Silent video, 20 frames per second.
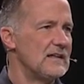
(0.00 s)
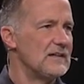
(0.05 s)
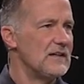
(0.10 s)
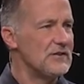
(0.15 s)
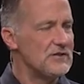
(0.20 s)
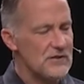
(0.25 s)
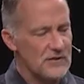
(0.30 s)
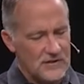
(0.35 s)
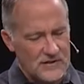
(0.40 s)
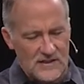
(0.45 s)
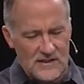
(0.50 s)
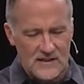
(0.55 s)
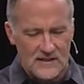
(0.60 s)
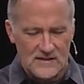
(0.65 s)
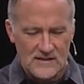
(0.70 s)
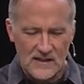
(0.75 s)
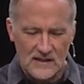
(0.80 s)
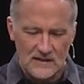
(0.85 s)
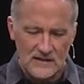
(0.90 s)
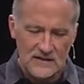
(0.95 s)
the church he
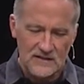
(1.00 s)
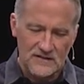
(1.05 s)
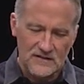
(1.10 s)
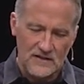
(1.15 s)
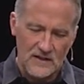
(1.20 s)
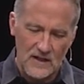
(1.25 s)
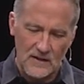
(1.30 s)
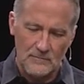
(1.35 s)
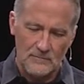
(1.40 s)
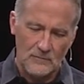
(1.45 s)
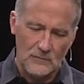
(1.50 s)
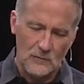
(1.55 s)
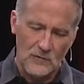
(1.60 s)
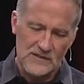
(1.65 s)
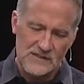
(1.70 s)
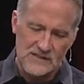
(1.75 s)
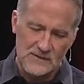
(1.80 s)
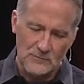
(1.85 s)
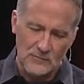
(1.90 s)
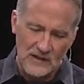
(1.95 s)
attended some
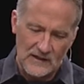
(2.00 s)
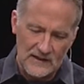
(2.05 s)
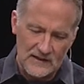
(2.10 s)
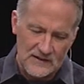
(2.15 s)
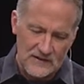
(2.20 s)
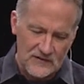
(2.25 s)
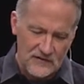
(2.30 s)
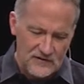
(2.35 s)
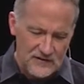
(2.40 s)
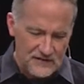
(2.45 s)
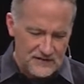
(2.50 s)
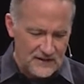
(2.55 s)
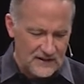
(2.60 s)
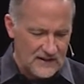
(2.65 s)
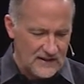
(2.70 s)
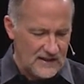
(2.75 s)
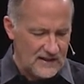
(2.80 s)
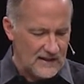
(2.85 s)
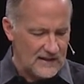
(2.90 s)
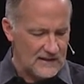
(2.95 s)
with some relatives as a
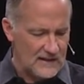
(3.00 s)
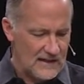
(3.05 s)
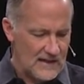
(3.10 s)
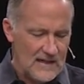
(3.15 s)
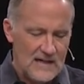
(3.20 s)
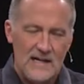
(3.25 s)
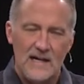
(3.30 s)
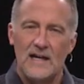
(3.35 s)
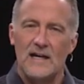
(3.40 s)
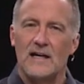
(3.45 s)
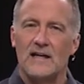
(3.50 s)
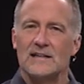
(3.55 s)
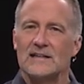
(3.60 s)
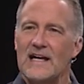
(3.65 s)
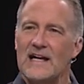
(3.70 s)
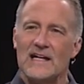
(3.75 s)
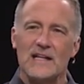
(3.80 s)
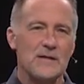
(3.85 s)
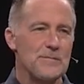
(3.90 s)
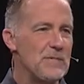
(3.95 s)
kid, uh, a
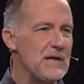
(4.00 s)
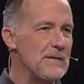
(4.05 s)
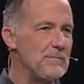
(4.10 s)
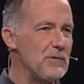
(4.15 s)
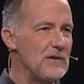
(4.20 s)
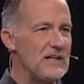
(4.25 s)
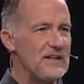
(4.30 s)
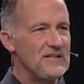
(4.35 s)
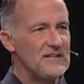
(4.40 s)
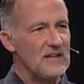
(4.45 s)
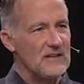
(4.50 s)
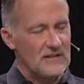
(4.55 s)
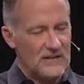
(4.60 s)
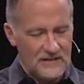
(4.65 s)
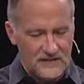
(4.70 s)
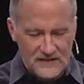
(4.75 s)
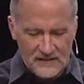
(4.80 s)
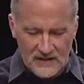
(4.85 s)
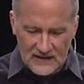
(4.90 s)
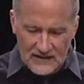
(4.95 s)
lot of the people he said
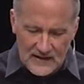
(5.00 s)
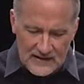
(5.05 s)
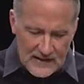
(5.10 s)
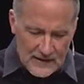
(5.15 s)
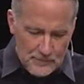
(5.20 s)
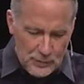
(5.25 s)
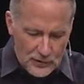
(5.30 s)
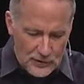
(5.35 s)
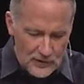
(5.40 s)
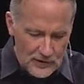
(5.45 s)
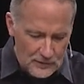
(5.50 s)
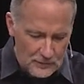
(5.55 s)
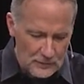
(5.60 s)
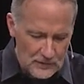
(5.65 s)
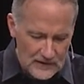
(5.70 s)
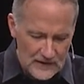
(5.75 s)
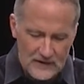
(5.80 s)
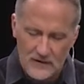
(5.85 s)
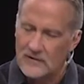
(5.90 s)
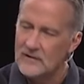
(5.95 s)
on Sunday, they put on a
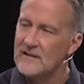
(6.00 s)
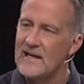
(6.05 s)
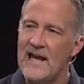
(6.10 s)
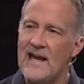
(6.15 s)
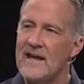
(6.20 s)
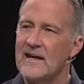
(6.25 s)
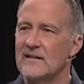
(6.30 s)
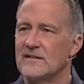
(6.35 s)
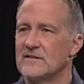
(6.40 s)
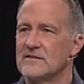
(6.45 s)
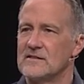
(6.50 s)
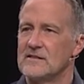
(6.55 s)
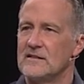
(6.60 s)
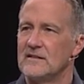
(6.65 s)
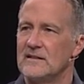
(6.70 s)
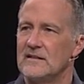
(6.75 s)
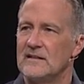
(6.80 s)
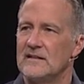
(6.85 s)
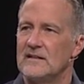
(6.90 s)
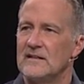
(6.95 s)
really good act.
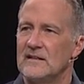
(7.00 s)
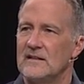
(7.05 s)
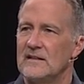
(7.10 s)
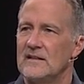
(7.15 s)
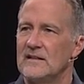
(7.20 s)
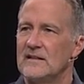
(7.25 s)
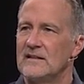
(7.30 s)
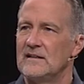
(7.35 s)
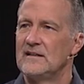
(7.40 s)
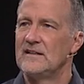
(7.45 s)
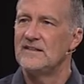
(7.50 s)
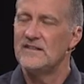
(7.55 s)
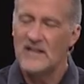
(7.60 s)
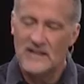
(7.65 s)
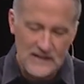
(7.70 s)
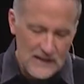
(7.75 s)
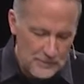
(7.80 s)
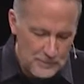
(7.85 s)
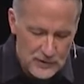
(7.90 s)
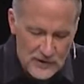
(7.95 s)
And he
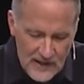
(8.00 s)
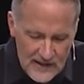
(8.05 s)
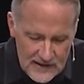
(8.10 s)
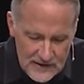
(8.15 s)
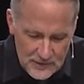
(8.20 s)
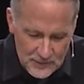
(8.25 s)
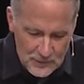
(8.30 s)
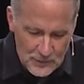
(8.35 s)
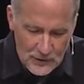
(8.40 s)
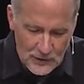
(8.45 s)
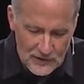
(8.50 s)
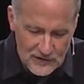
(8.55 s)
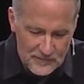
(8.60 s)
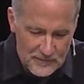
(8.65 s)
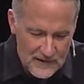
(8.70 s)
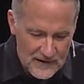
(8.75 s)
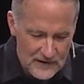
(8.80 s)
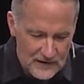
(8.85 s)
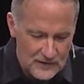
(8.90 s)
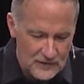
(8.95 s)
said they played the role of
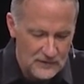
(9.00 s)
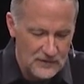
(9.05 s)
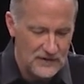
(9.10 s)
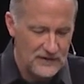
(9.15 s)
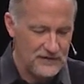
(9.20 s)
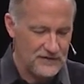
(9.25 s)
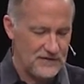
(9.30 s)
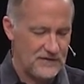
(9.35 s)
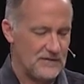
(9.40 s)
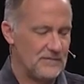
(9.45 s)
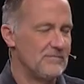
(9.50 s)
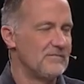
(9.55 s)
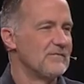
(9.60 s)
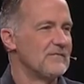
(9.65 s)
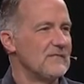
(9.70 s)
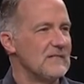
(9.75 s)
being a Christian.